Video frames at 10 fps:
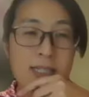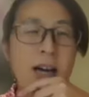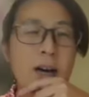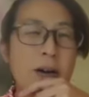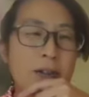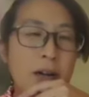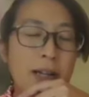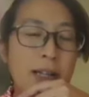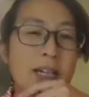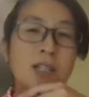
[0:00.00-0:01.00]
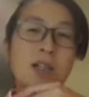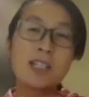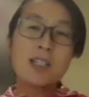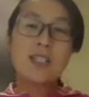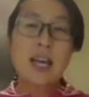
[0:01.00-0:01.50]
That's how I felt like you know,
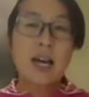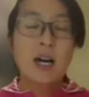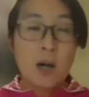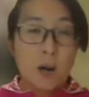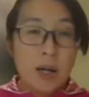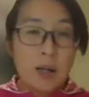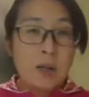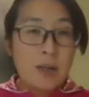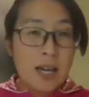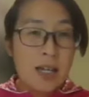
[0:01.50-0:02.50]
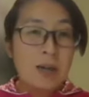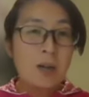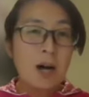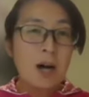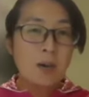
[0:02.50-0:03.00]
yeah. I should say, "Oh, are you okay? You
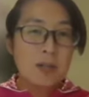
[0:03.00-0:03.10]
know, how are